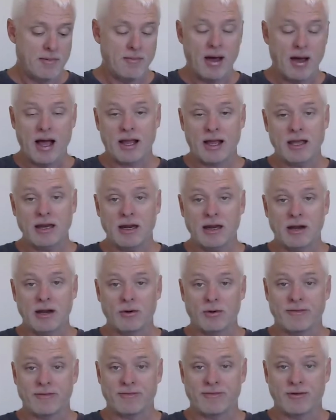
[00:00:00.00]
market and
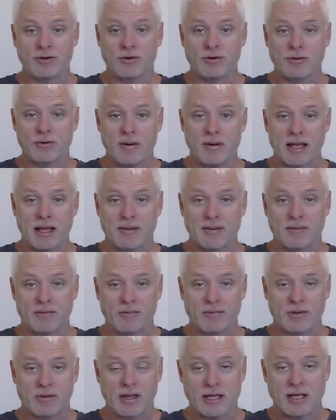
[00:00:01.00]
looking for a good
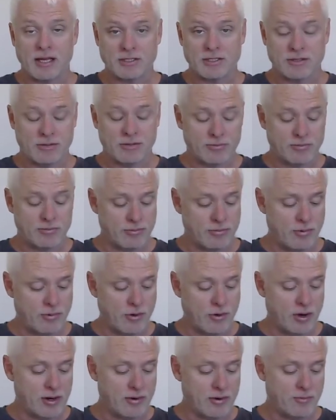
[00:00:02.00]
Baitcaster
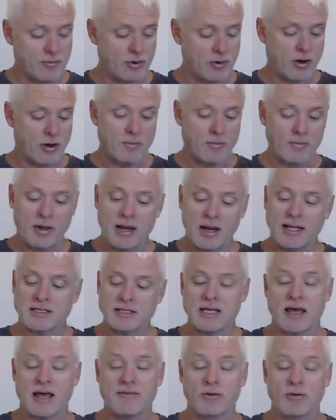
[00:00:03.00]
rod and reel combo,
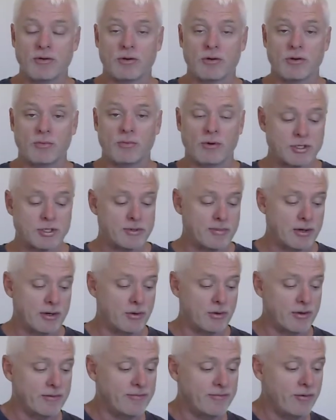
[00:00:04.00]
let's have a look at what you should be
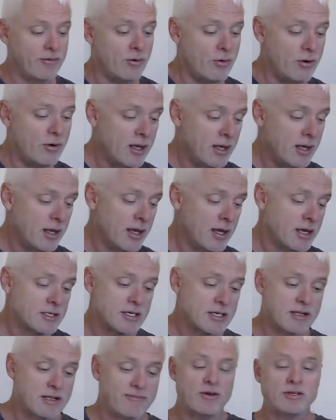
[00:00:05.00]
looking for.
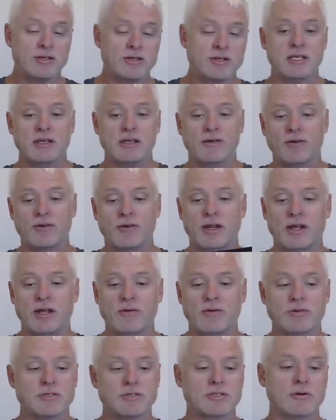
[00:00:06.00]
So the first thing I've got
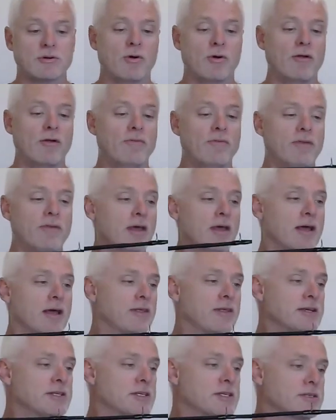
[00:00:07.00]
here is the rod.
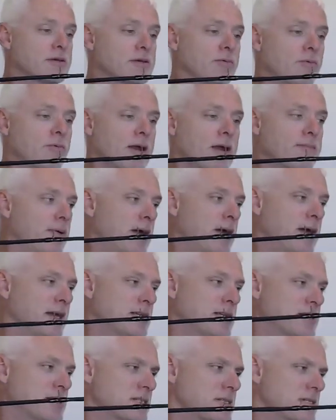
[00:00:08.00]
This is a one
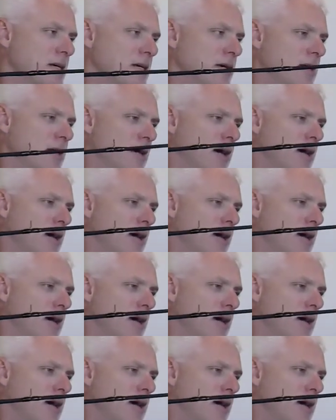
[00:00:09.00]
piece.